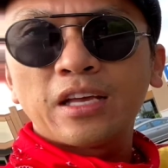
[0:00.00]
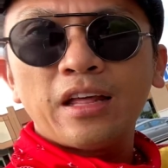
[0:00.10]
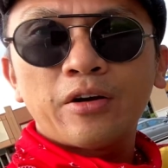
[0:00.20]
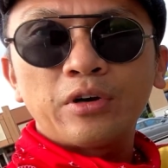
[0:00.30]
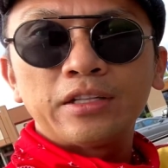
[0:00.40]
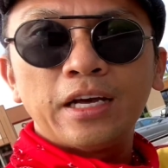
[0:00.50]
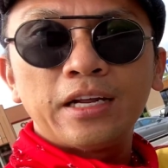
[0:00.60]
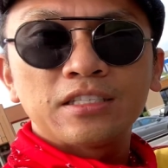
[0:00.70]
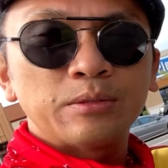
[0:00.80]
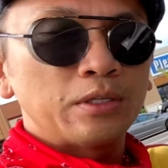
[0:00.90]
ah, around that
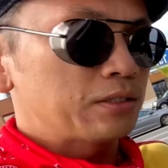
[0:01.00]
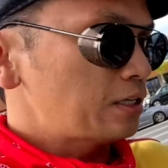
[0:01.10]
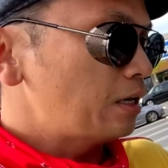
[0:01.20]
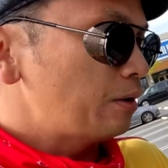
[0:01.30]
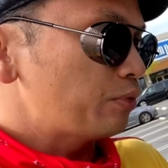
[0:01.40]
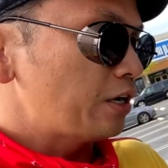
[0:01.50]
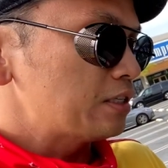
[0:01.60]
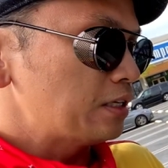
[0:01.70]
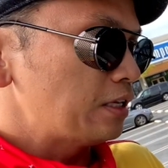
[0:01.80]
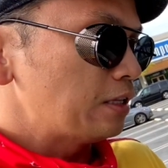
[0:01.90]
estimate uh, price
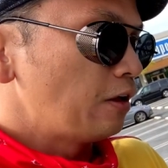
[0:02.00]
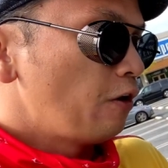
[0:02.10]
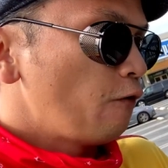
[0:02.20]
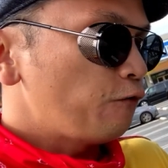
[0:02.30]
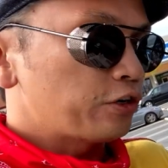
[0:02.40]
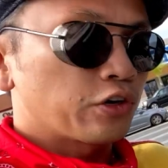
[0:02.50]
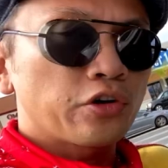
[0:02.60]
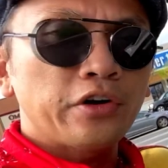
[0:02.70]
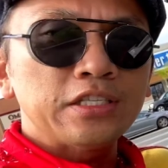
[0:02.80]
and then for the current